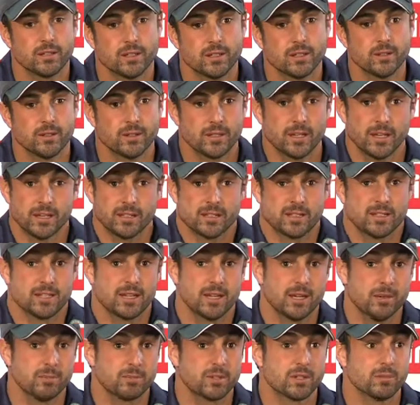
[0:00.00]
It
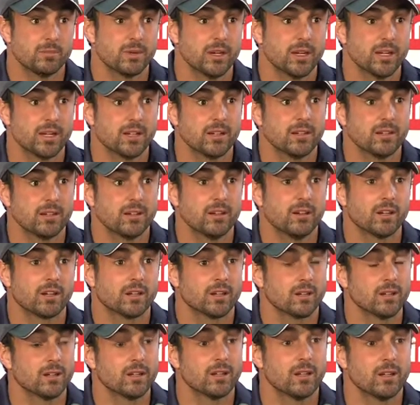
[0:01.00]
seemed to me
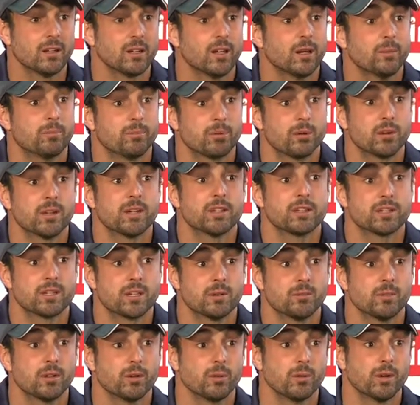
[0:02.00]
like a pretty
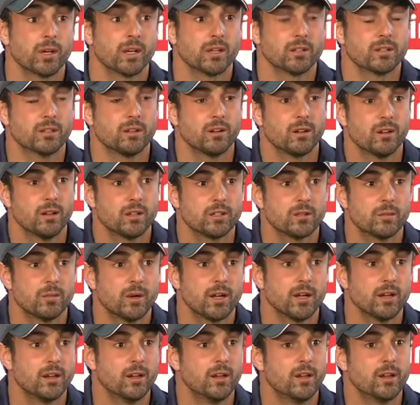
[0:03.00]
similar wicket to
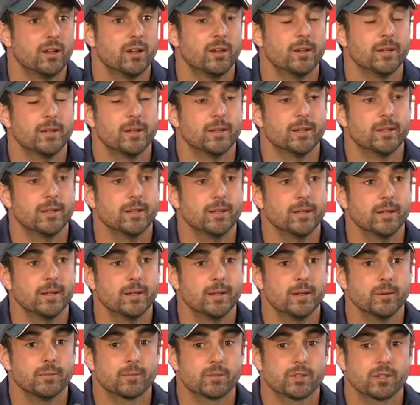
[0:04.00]
Hyderabad.
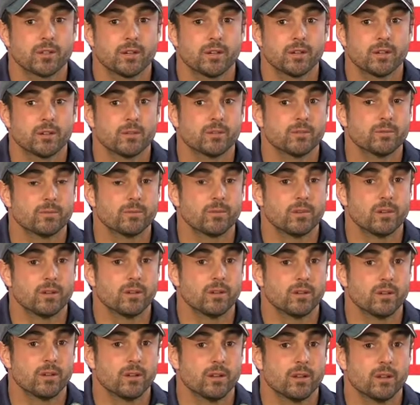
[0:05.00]
So
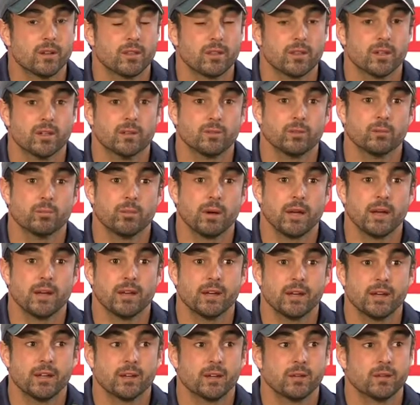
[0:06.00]
I think it will
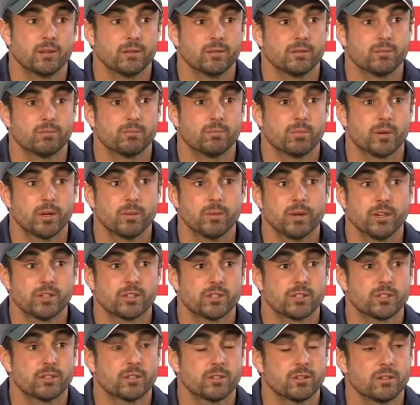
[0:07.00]
pan out pretty
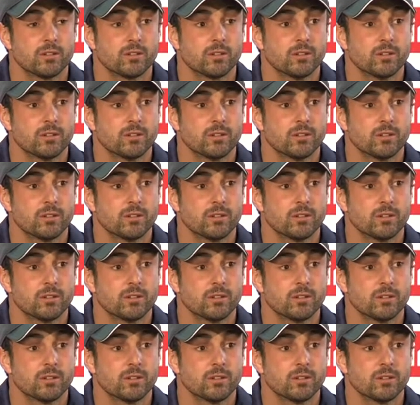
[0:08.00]
much